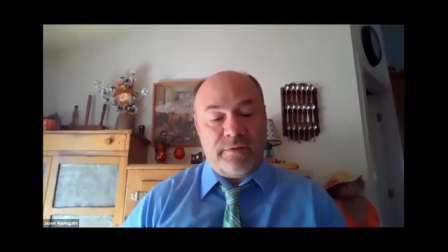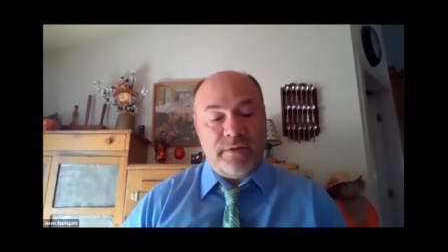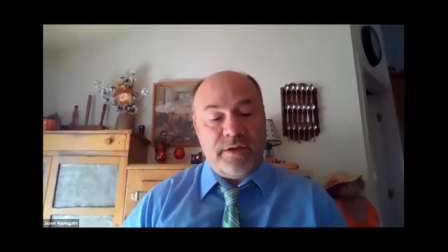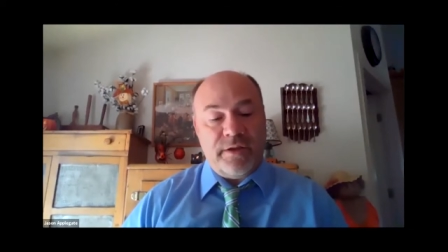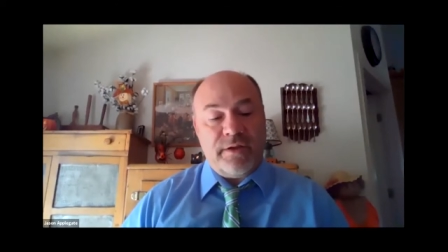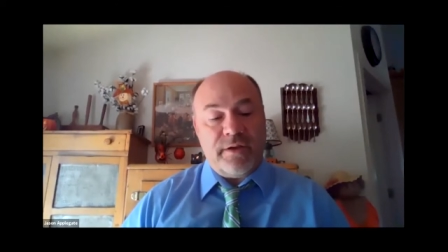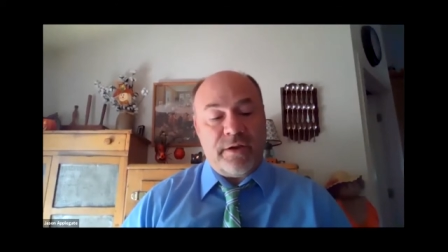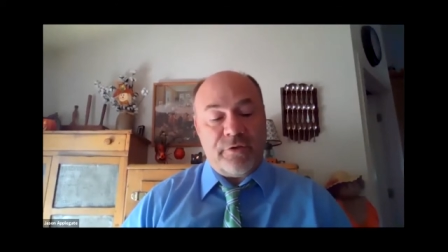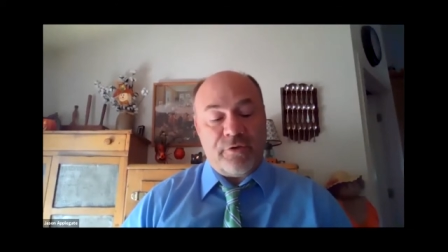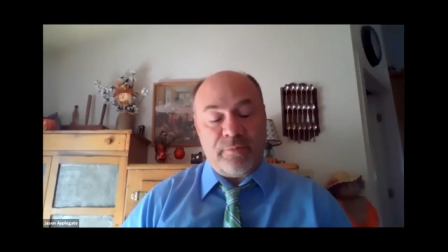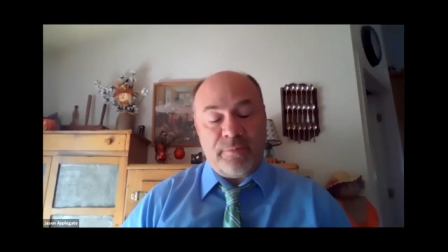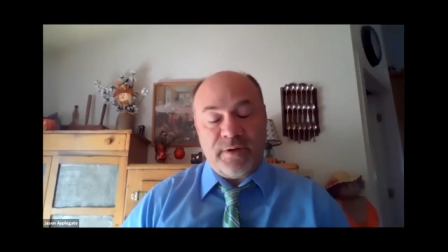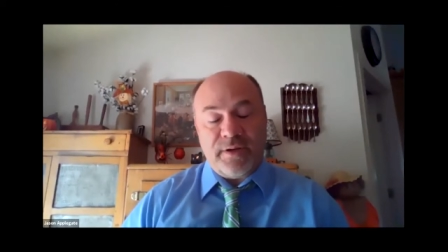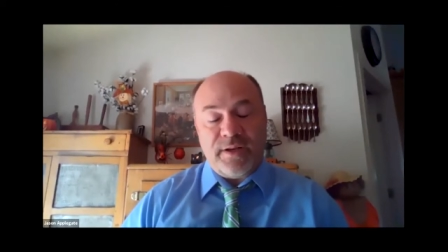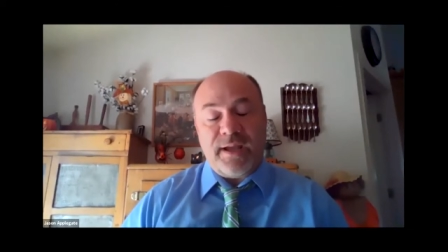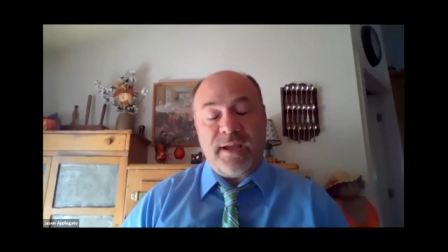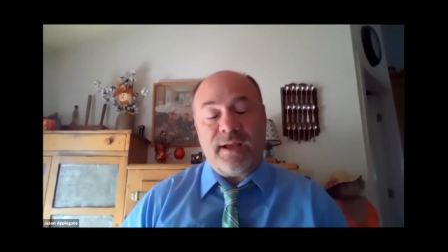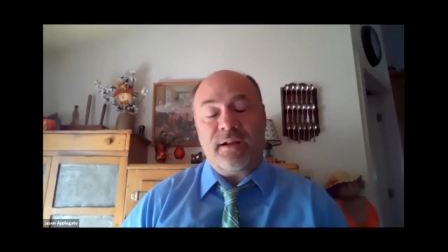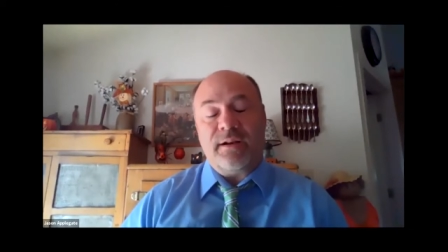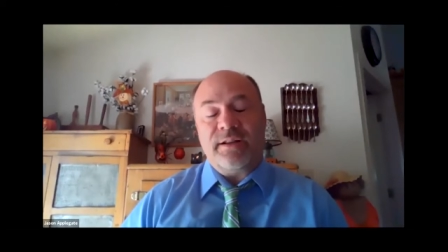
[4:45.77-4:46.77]
the other
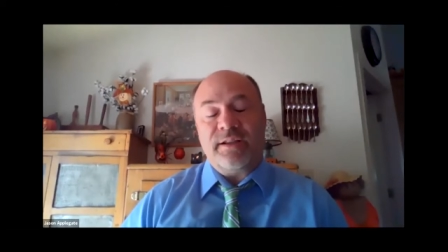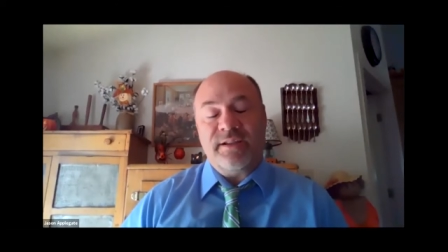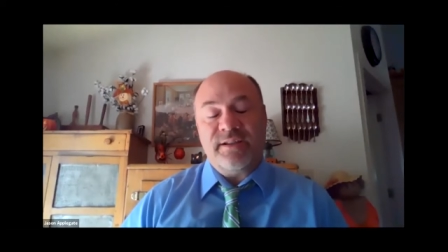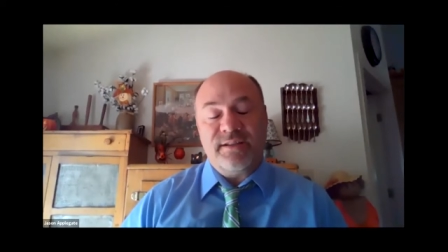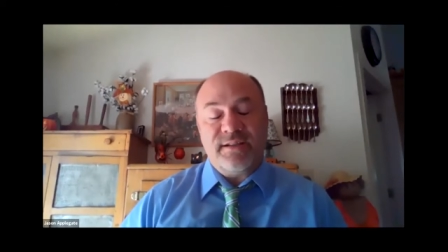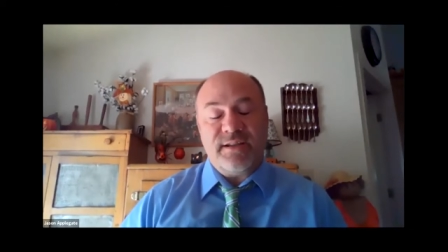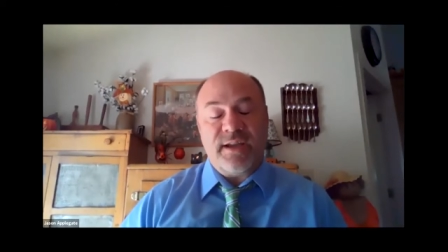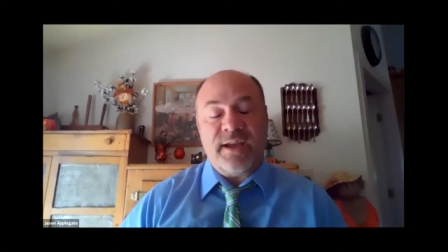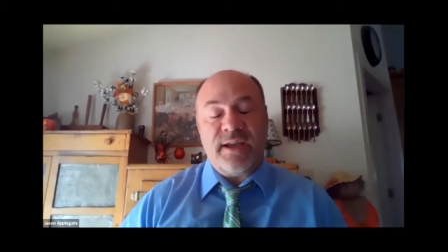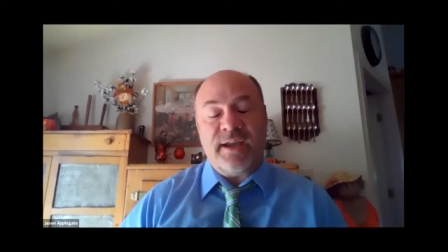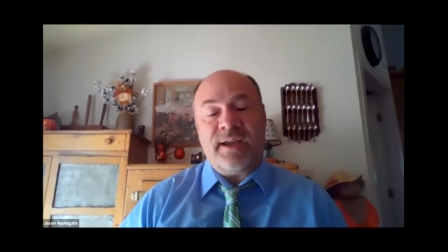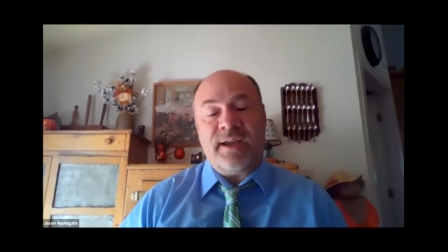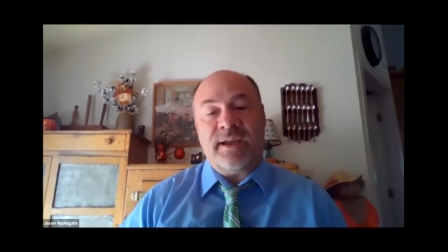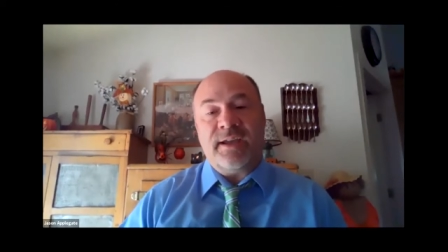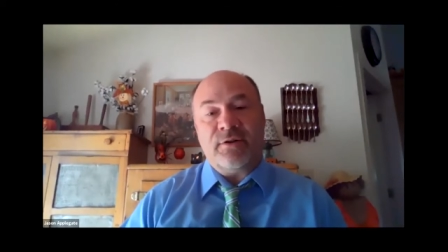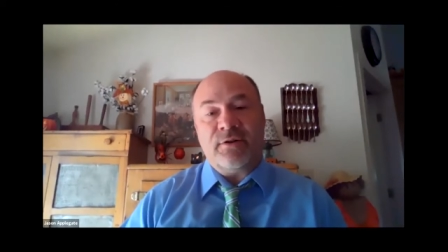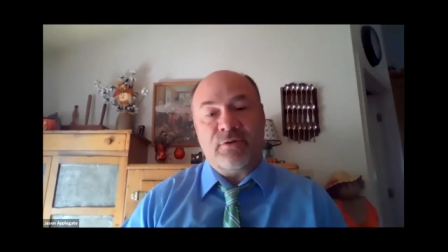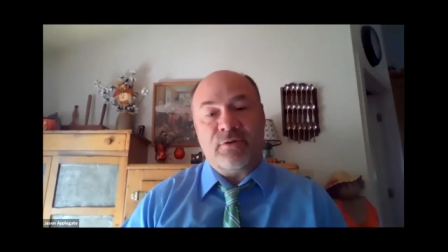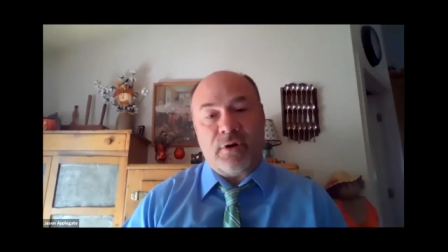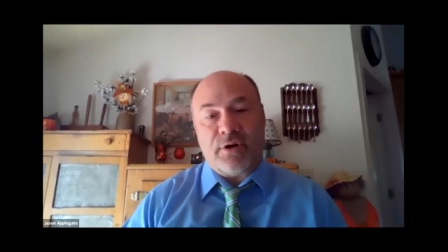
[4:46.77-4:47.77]
modalities
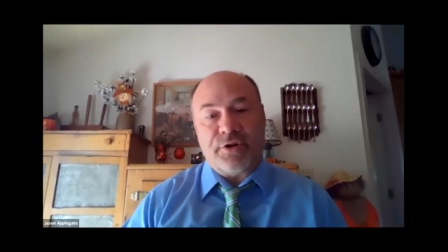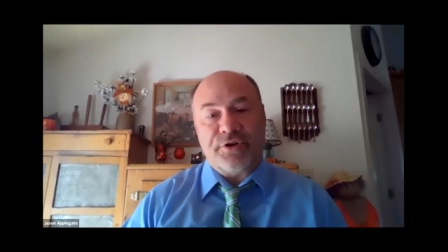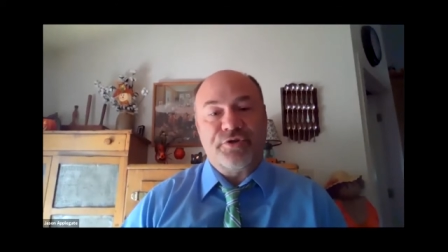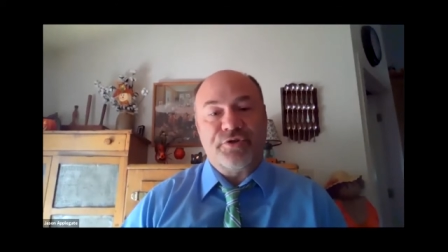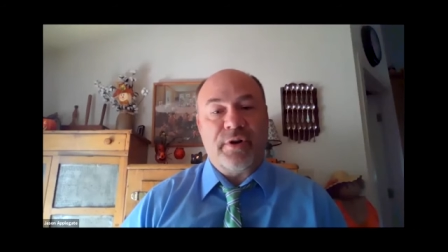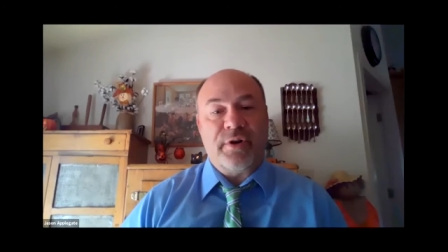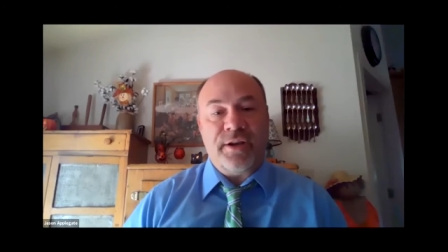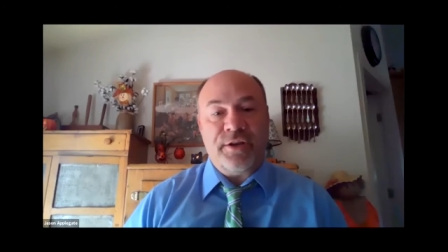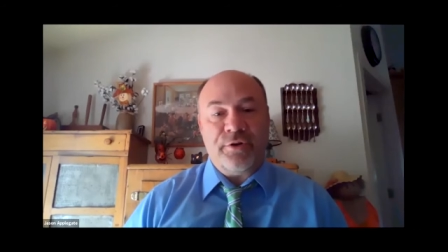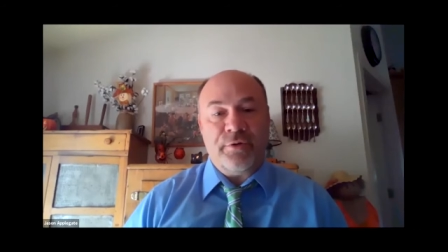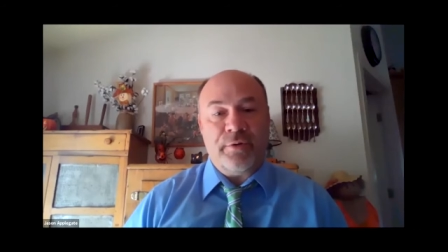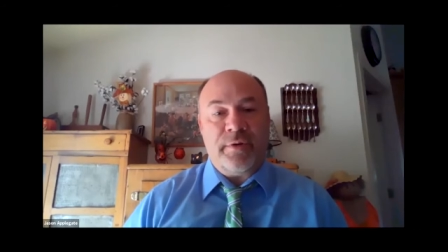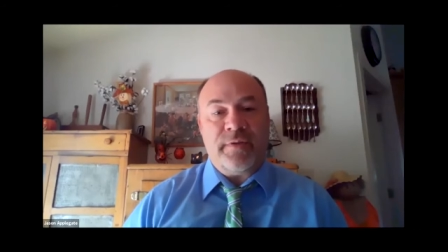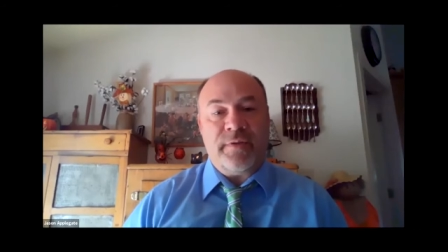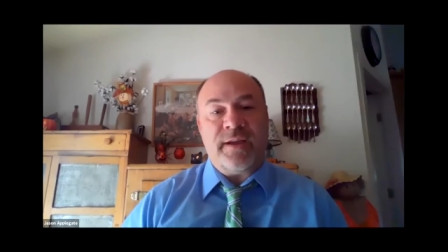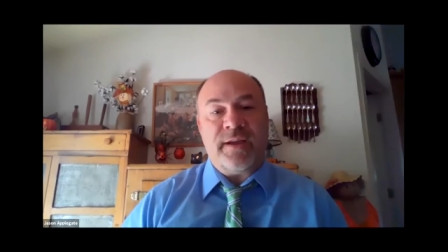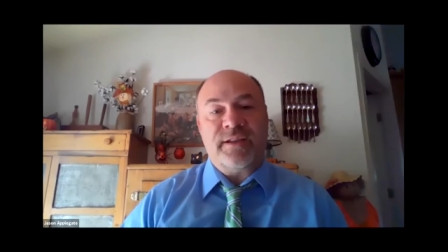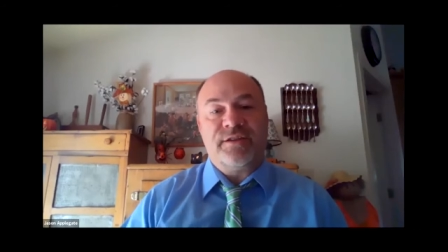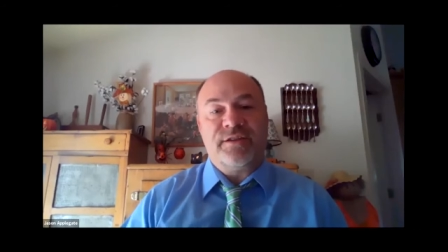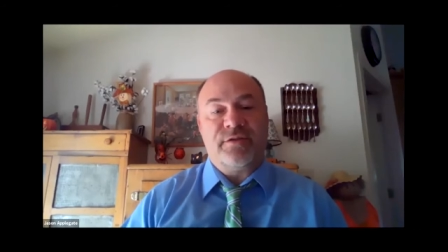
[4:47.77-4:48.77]
and cross-train you in
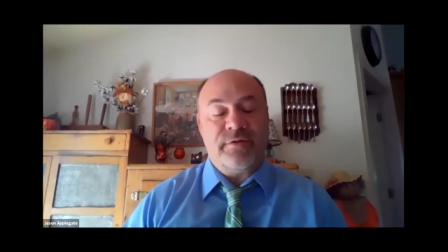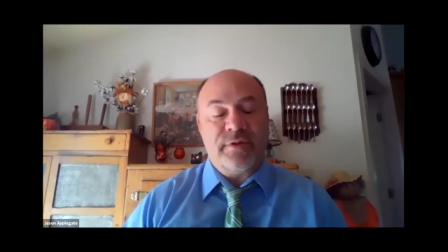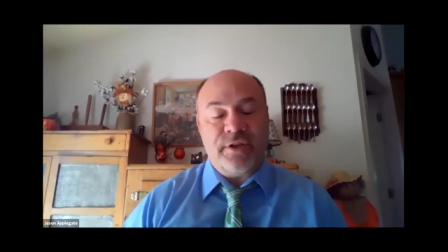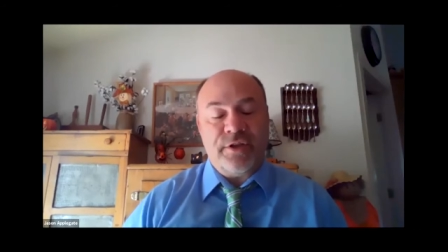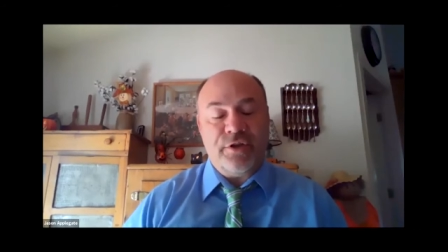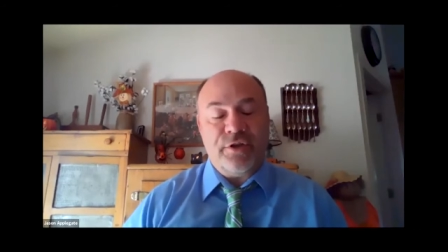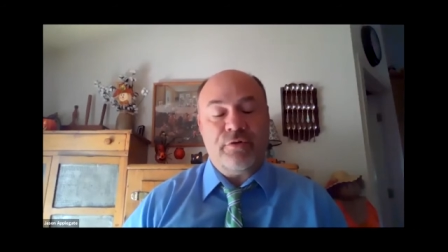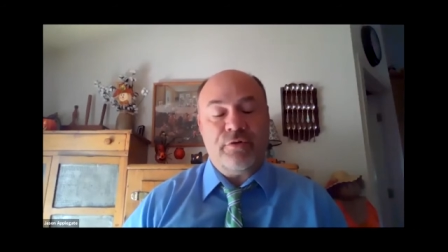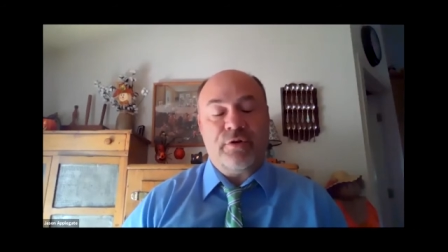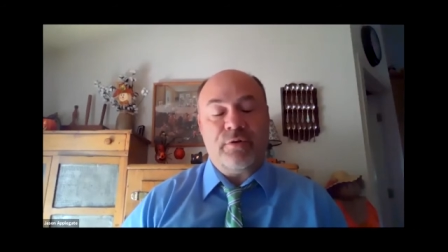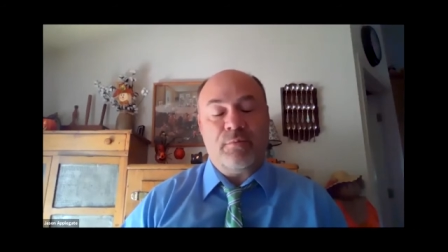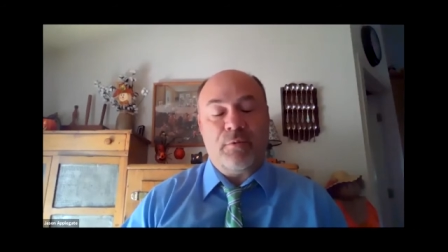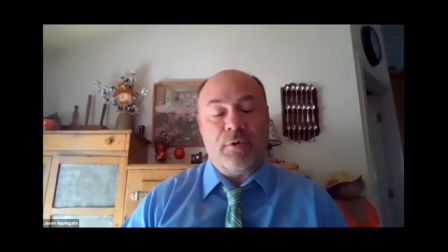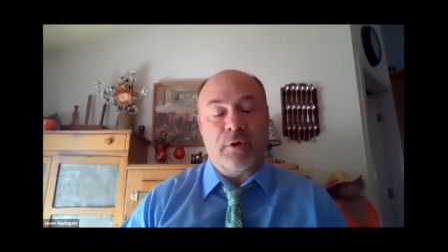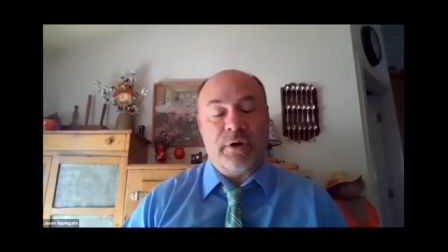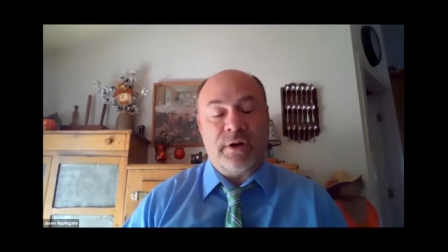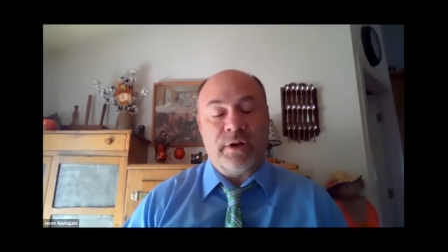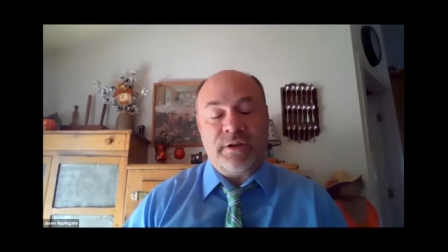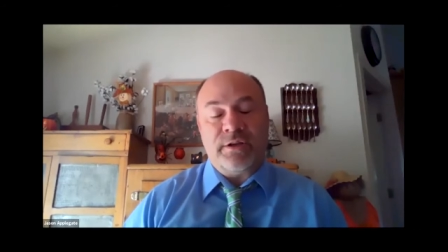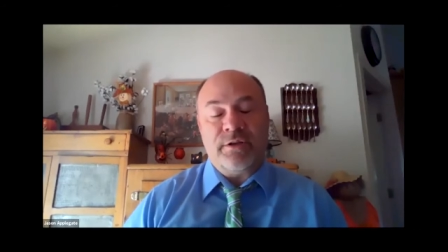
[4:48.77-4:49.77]
that, so that you could
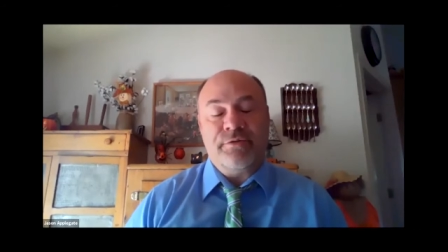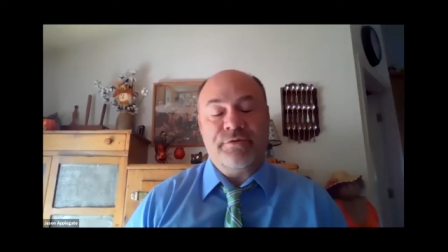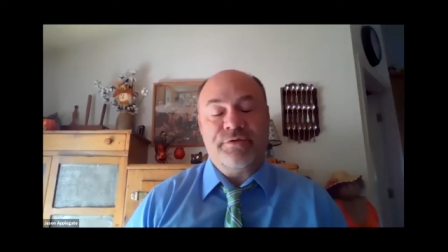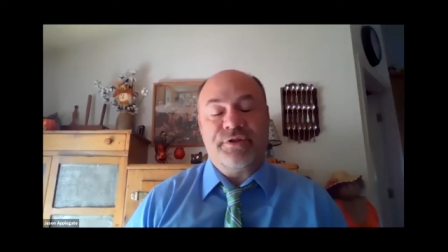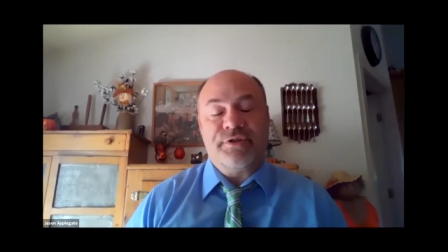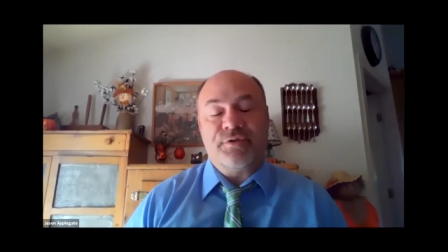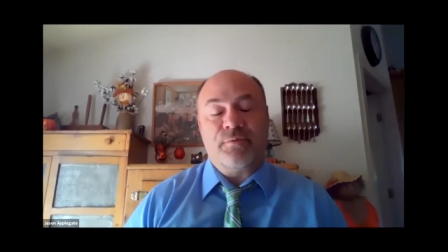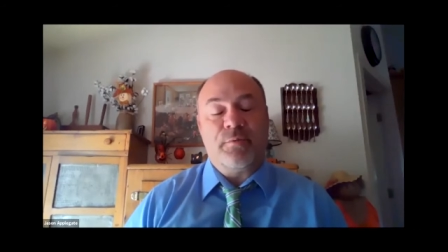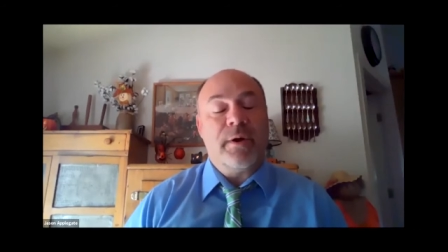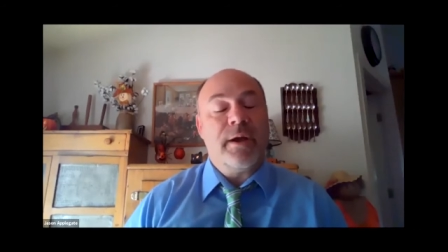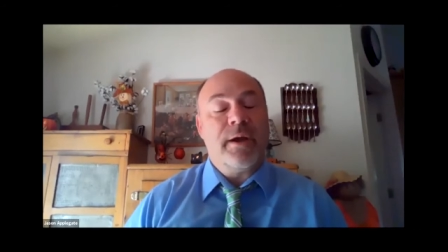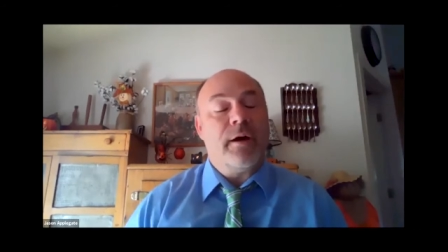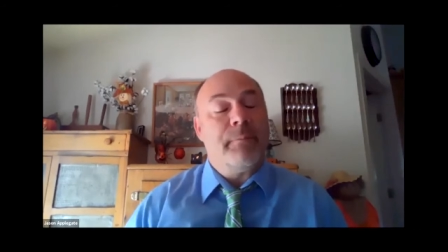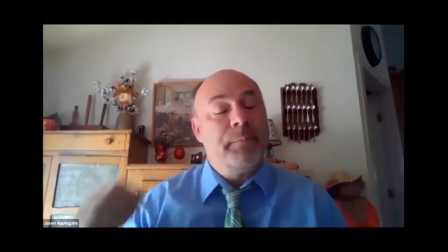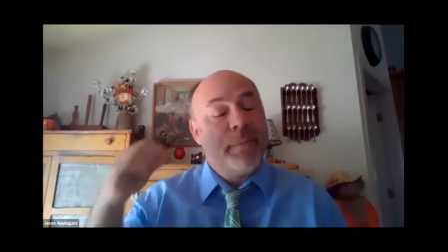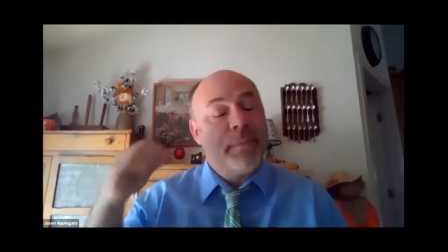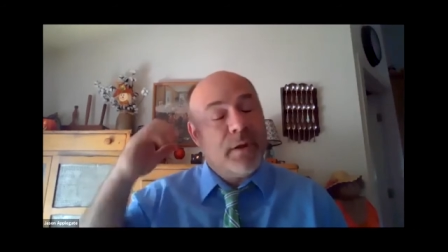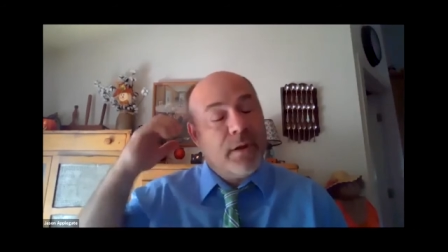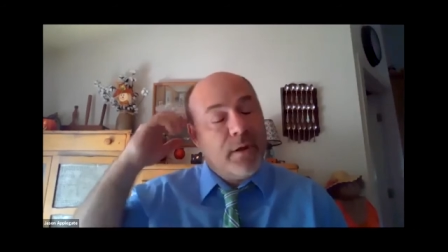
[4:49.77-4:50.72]
work in those as well.